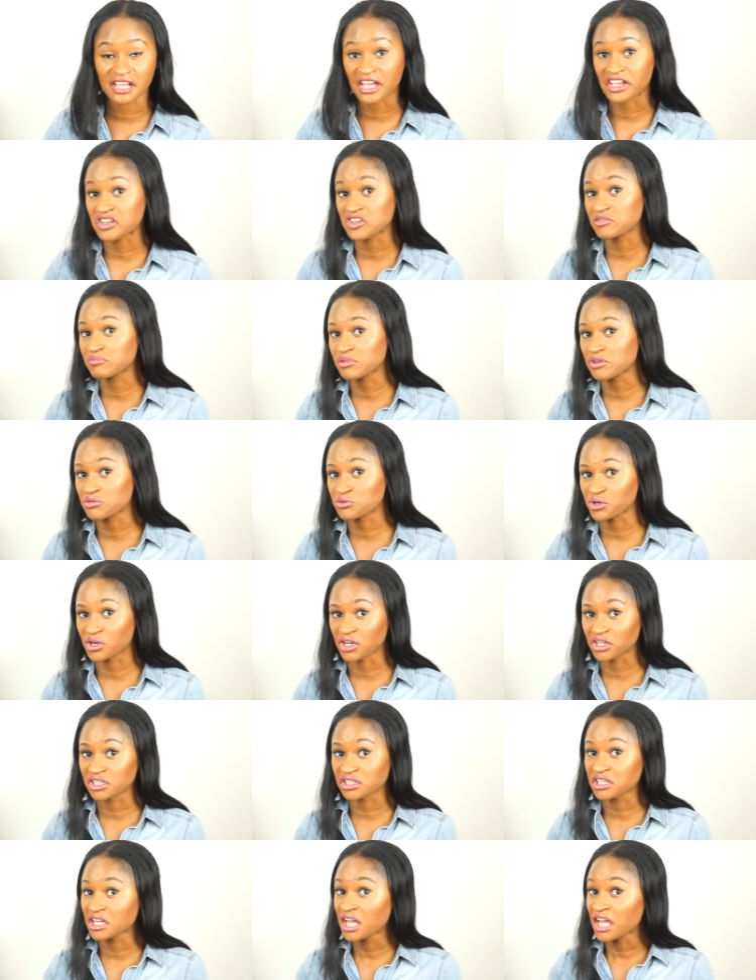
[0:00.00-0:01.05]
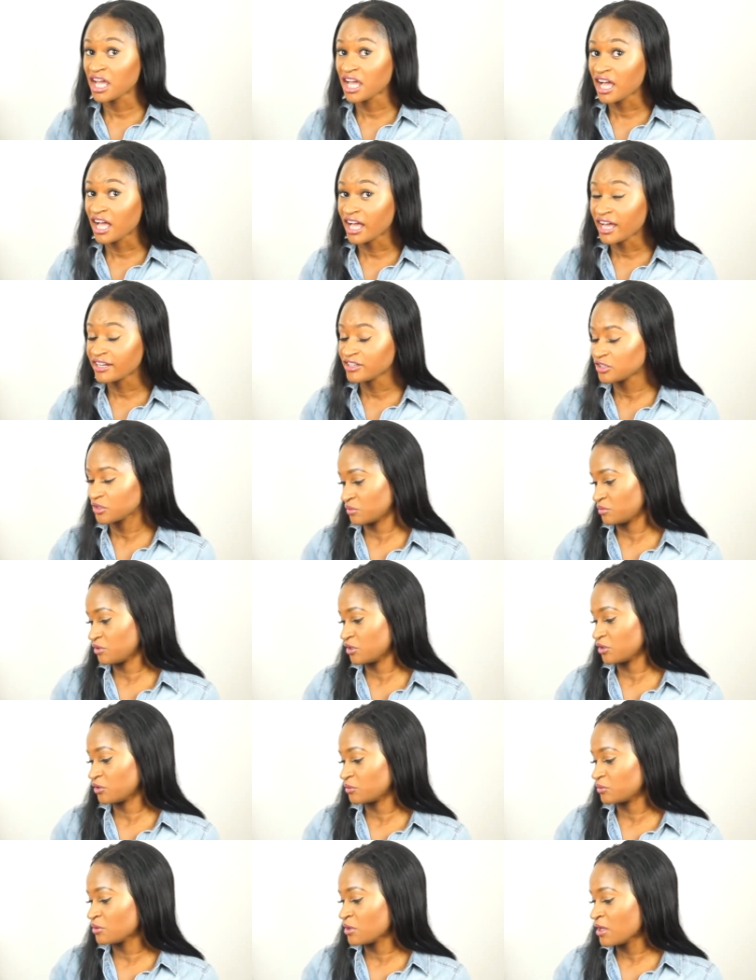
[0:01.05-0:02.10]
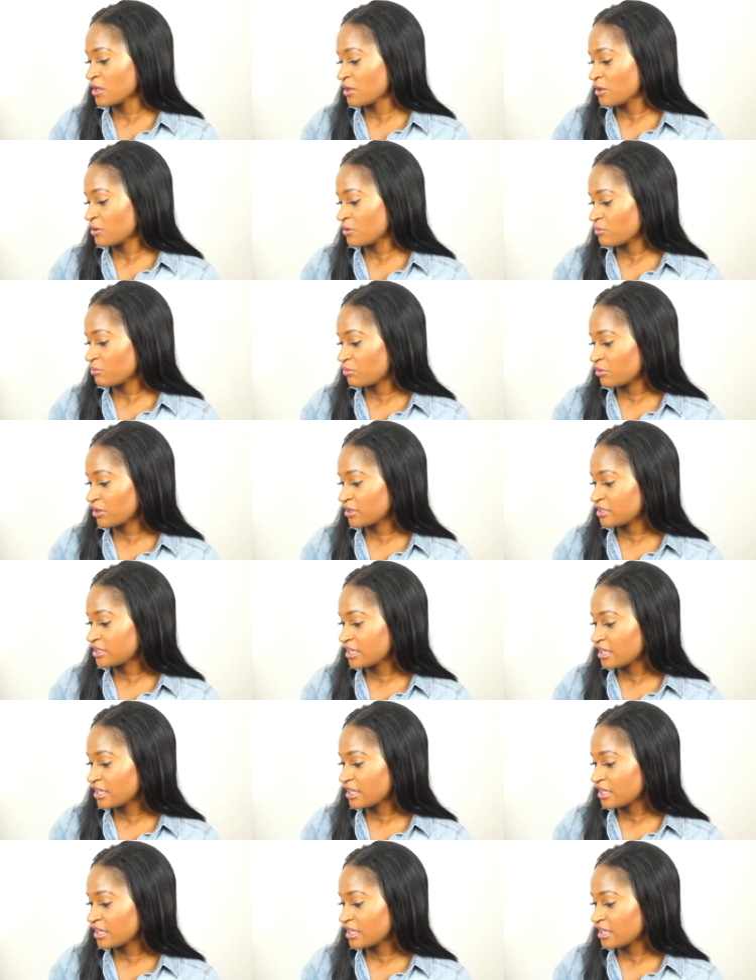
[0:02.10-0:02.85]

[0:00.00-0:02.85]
I could be wrong. I don't know. But